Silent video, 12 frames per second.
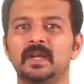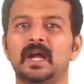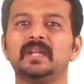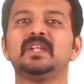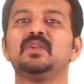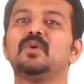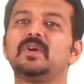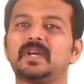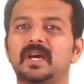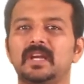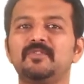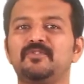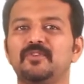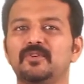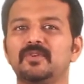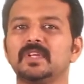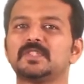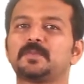and the load current
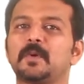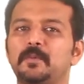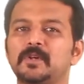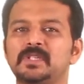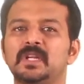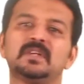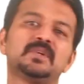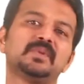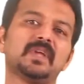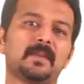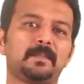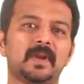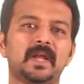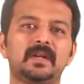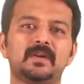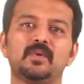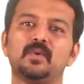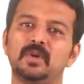flow is proportional to the applied
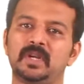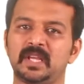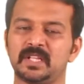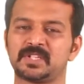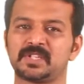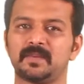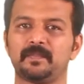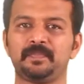voltage.